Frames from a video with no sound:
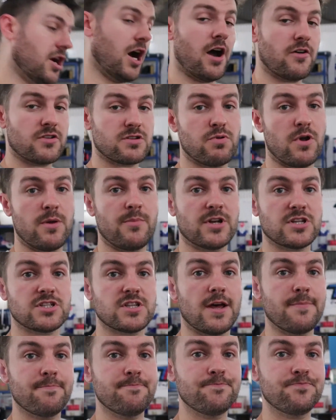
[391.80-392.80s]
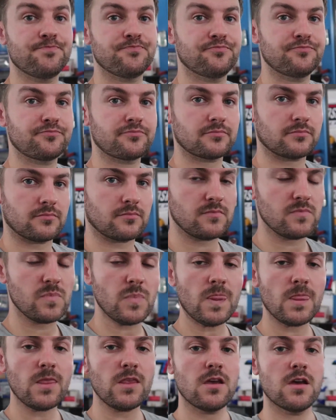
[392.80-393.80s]
car is pretty much done.
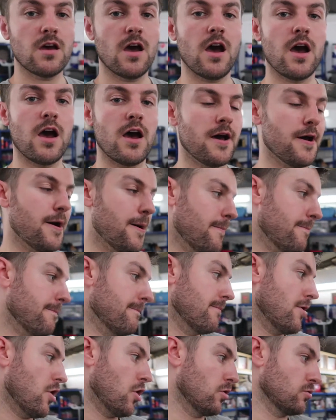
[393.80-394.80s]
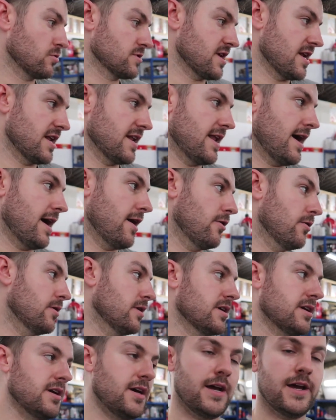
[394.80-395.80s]
Oil's in it now
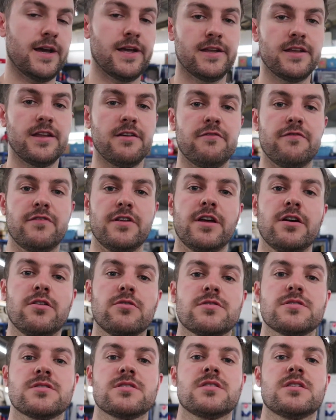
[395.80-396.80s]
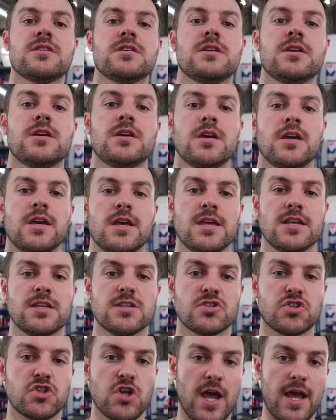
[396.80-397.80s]
and everything else
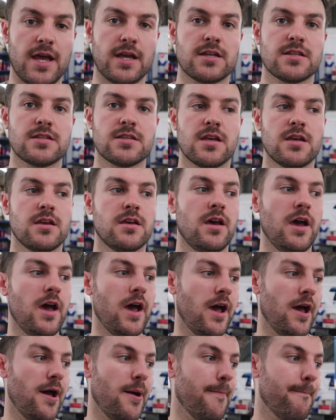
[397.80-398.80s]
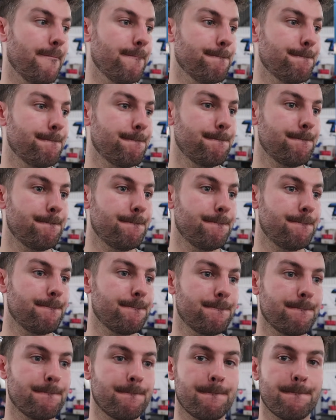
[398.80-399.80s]
is checked. Just going
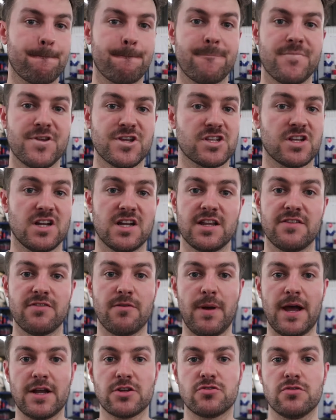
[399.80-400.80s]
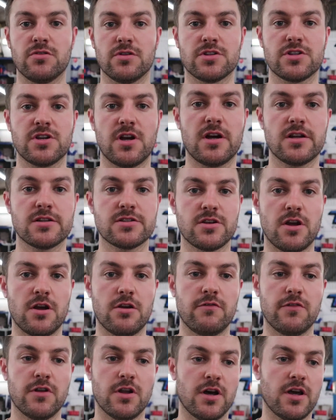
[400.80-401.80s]
to leave the battery on charge
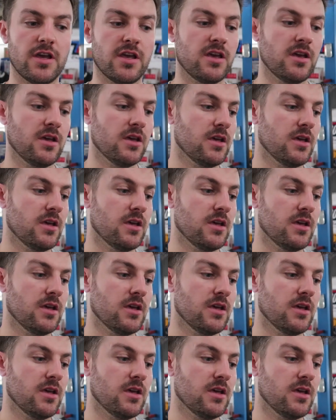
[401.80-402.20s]
overnight